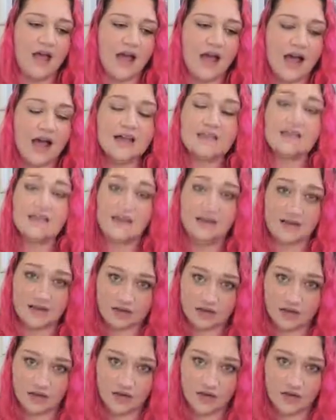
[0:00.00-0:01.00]
has a
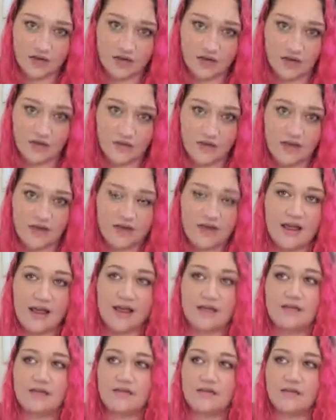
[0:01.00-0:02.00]
custodian of it,
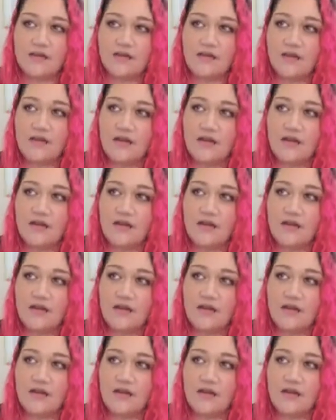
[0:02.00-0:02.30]
and